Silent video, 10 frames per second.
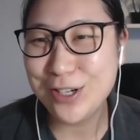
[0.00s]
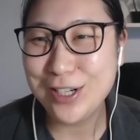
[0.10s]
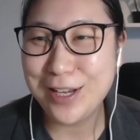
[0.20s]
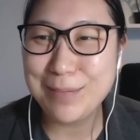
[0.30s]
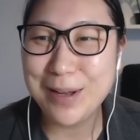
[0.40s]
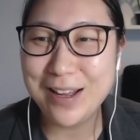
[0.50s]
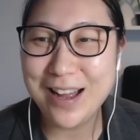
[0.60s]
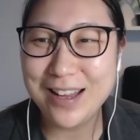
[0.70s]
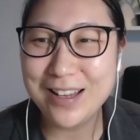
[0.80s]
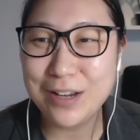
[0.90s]
journey, but
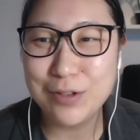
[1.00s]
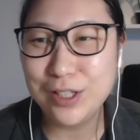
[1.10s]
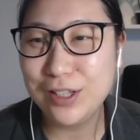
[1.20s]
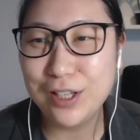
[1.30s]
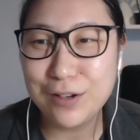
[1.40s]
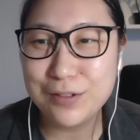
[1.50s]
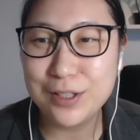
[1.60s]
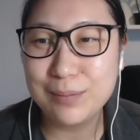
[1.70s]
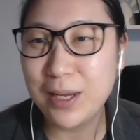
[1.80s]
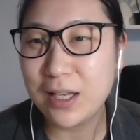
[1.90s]
I really loved
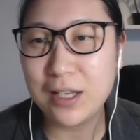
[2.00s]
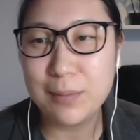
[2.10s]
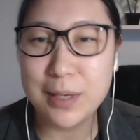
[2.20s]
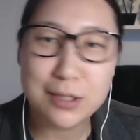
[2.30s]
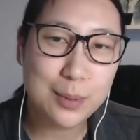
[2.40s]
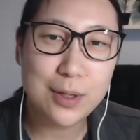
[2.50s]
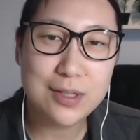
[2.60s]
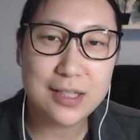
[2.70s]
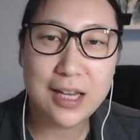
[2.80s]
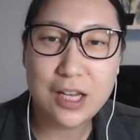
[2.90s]
my kind of
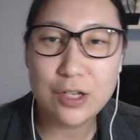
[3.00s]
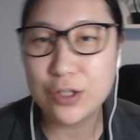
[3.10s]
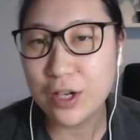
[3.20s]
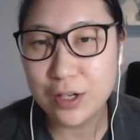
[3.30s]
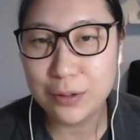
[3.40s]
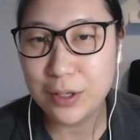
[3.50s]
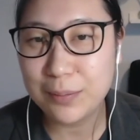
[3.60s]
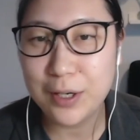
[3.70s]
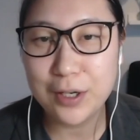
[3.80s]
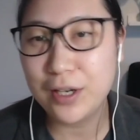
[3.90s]
experience in Asia and North
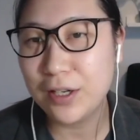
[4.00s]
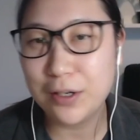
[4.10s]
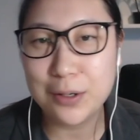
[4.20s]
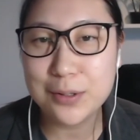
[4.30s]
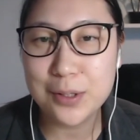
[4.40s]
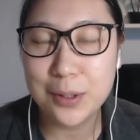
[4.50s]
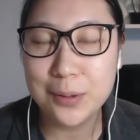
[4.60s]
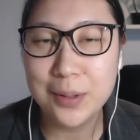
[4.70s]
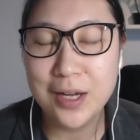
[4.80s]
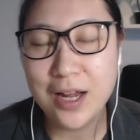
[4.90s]
America, and
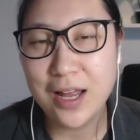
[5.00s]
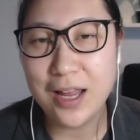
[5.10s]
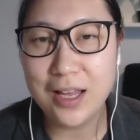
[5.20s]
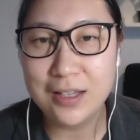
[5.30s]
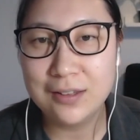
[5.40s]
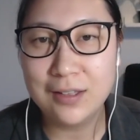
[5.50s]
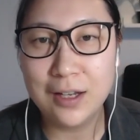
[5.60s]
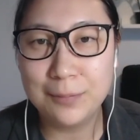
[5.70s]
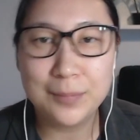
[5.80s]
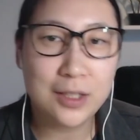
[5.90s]
also in
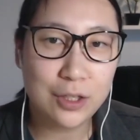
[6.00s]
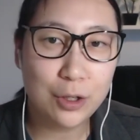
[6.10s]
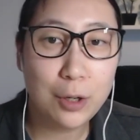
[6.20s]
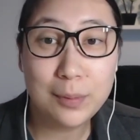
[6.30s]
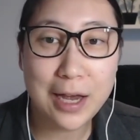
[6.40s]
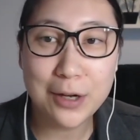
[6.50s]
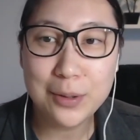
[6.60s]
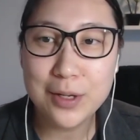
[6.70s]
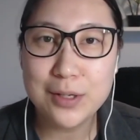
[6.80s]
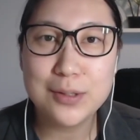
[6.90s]
the Europe
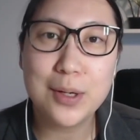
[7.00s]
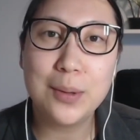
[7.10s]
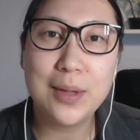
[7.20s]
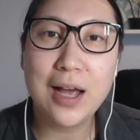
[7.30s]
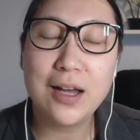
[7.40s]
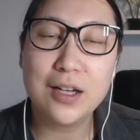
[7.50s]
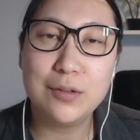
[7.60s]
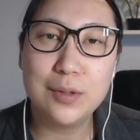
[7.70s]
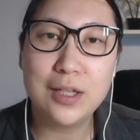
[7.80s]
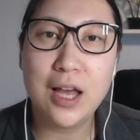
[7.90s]
now. So that kind
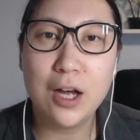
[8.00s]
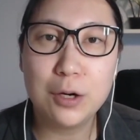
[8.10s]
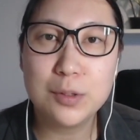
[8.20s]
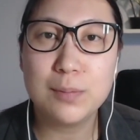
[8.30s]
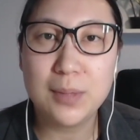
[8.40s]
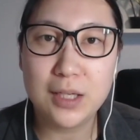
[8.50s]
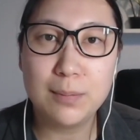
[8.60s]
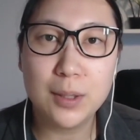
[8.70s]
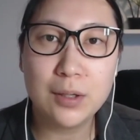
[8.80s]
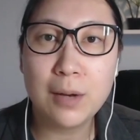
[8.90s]
of really helped me
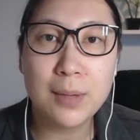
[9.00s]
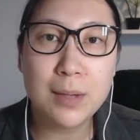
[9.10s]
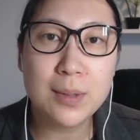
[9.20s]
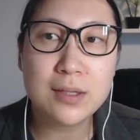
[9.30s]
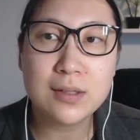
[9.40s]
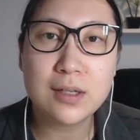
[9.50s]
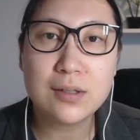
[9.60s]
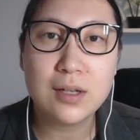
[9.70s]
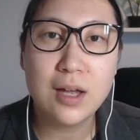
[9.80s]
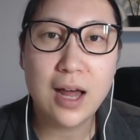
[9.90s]
build up my
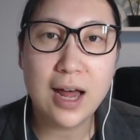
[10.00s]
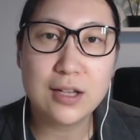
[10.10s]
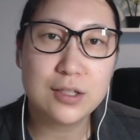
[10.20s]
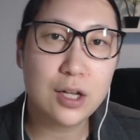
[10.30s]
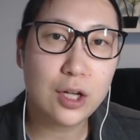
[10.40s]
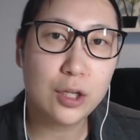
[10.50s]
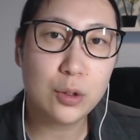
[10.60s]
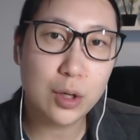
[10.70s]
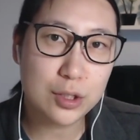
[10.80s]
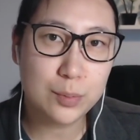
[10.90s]
business as a
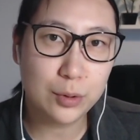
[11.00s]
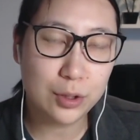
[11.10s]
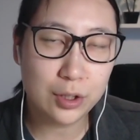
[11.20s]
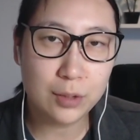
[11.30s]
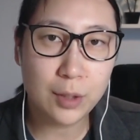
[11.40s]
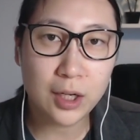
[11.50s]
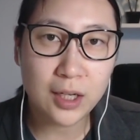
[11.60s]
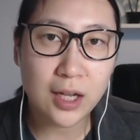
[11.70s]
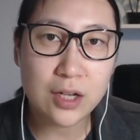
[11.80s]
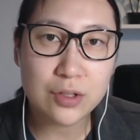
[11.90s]
cross-border
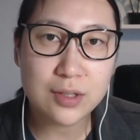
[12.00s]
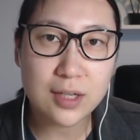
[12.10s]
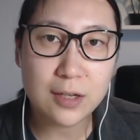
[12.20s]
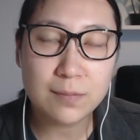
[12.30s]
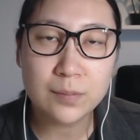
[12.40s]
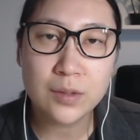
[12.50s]
marketing agency.